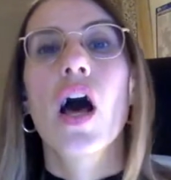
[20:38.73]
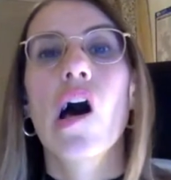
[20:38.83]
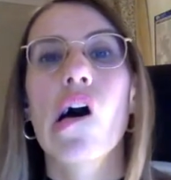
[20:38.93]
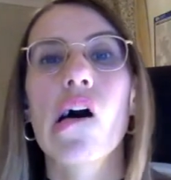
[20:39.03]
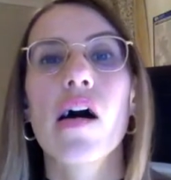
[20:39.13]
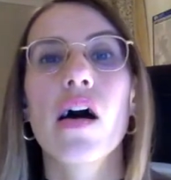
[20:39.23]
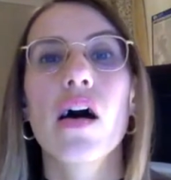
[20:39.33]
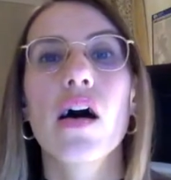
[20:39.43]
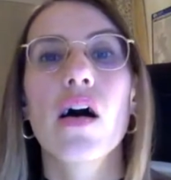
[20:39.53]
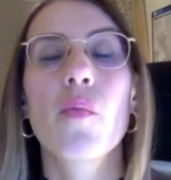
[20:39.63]

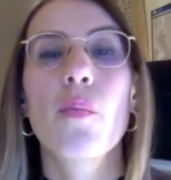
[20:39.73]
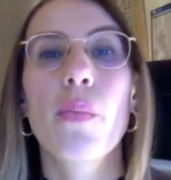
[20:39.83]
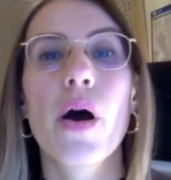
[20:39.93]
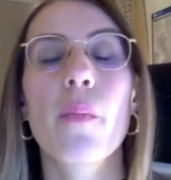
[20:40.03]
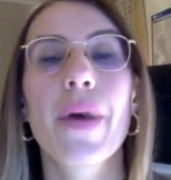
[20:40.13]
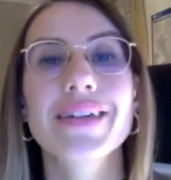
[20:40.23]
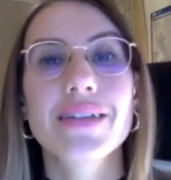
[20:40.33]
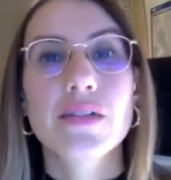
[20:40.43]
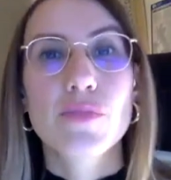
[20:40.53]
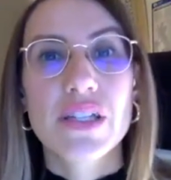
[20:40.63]

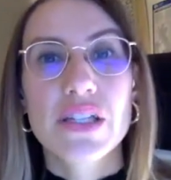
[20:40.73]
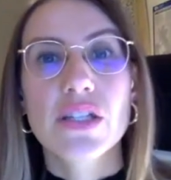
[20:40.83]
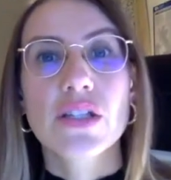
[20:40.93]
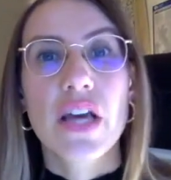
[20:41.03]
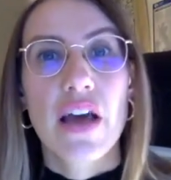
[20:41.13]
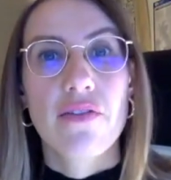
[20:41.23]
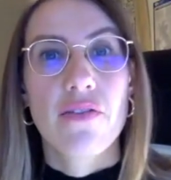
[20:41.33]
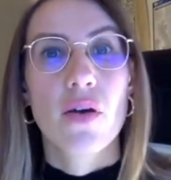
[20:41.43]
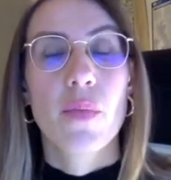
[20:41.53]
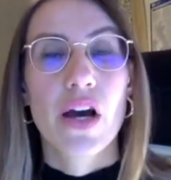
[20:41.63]
but didn't have
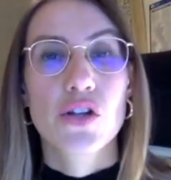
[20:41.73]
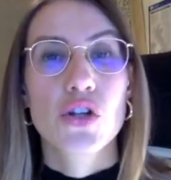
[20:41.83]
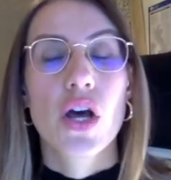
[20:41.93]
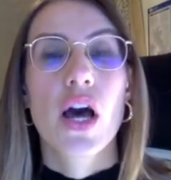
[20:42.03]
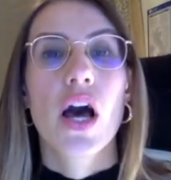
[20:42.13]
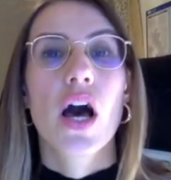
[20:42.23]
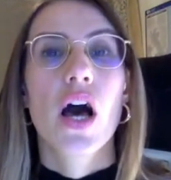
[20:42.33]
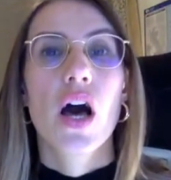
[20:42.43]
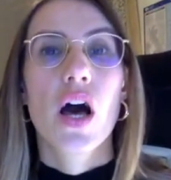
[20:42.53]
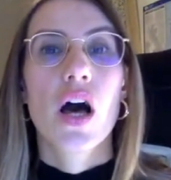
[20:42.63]
much
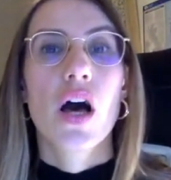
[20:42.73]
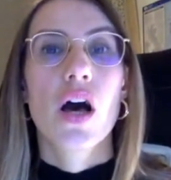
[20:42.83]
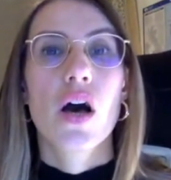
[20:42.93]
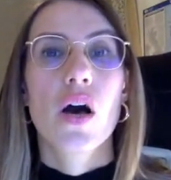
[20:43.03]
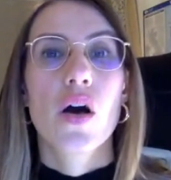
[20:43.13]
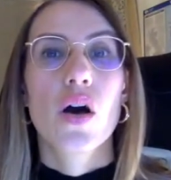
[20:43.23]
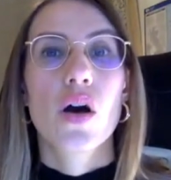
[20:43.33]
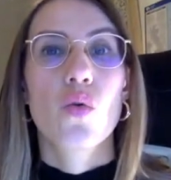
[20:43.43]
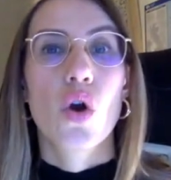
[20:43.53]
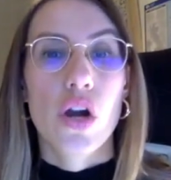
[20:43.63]

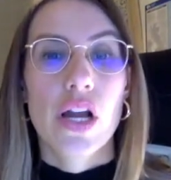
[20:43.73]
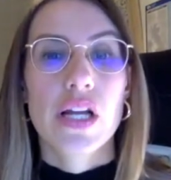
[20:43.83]
work